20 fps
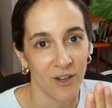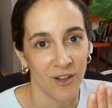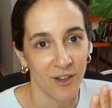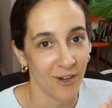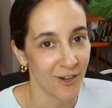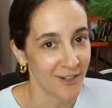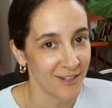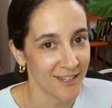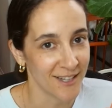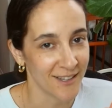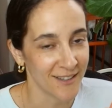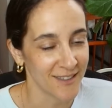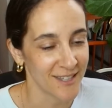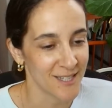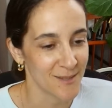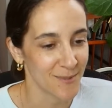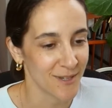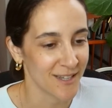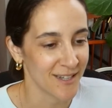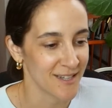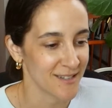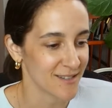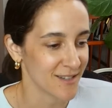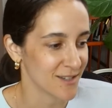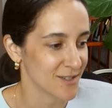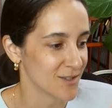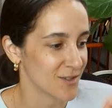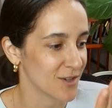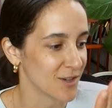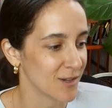a heart healthy spaghetti
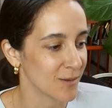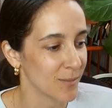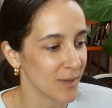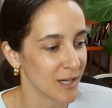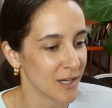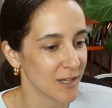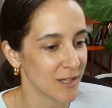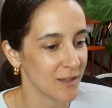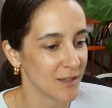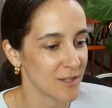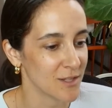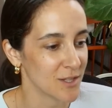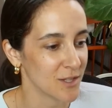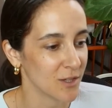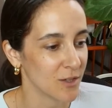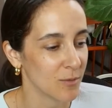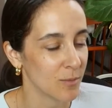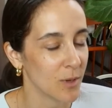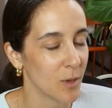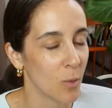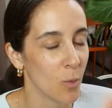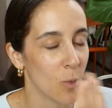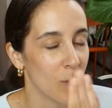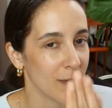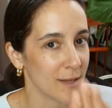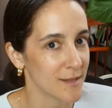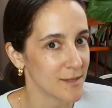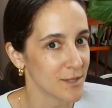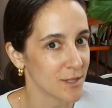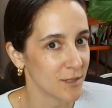sauce. So you're comparing the 2, but
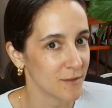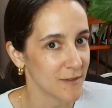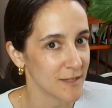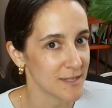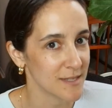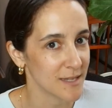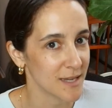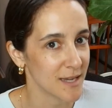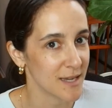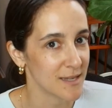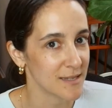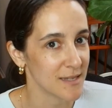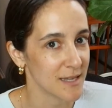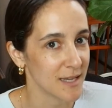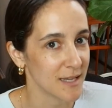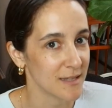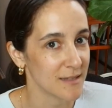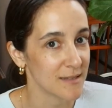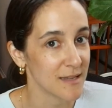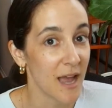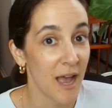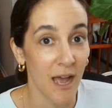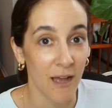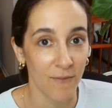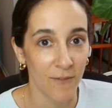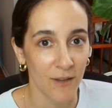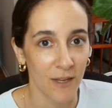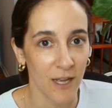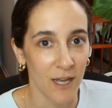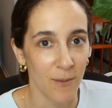one serving size is
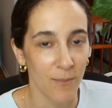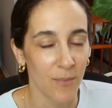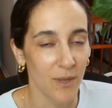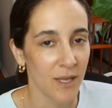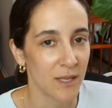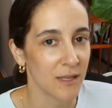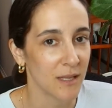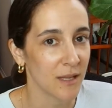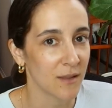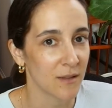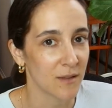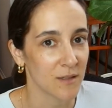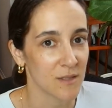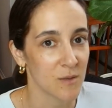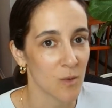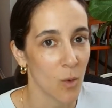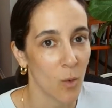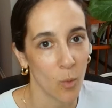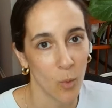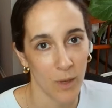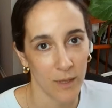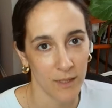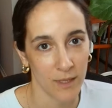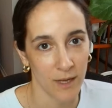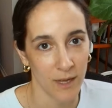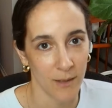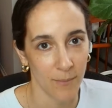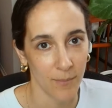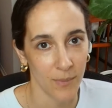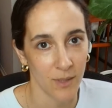half a cup and the other is 1
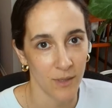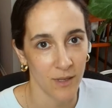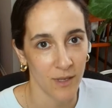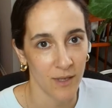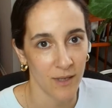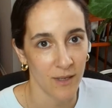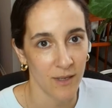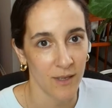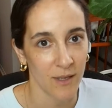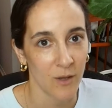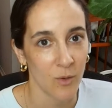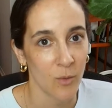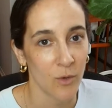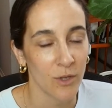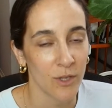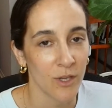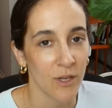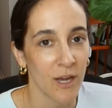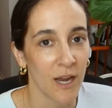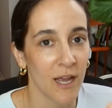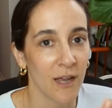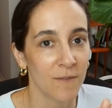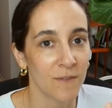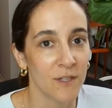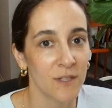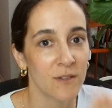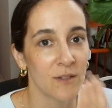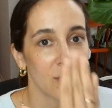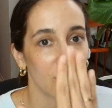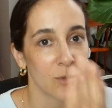cup. Well, you'd have
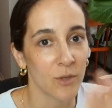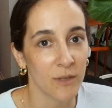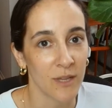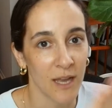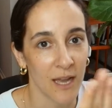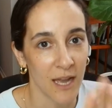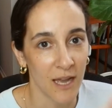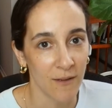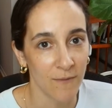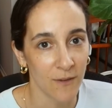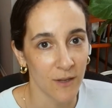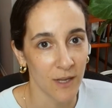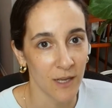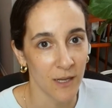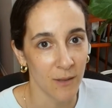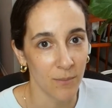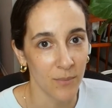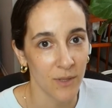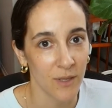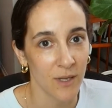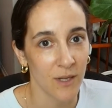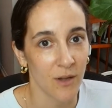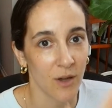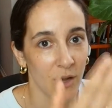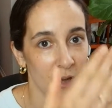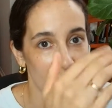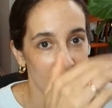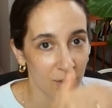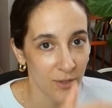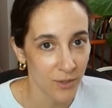to double the half a cup,
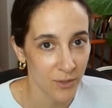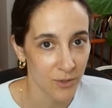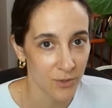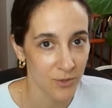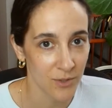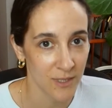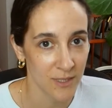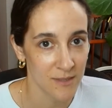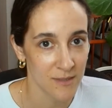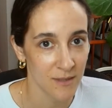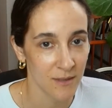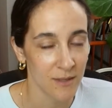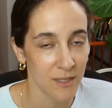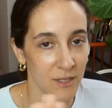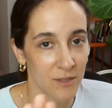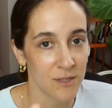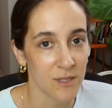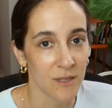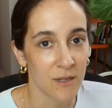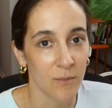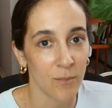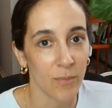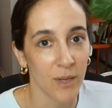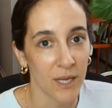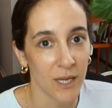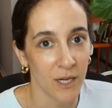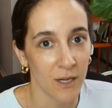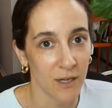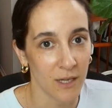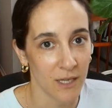all the nutrients on there to
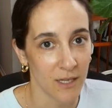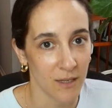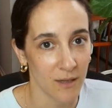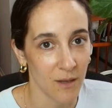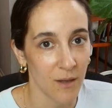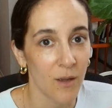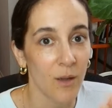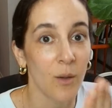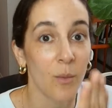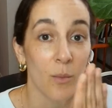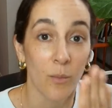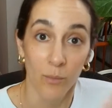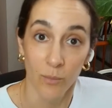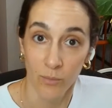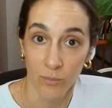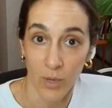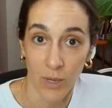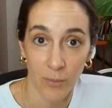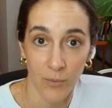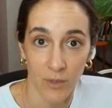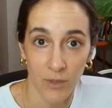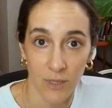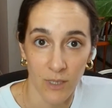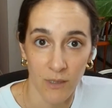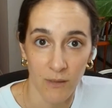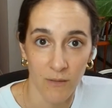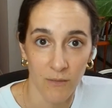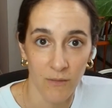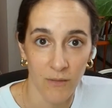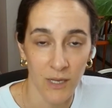compare it
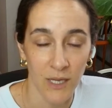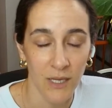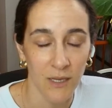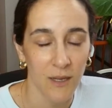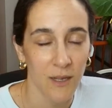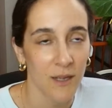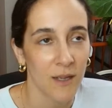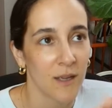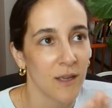properly, right?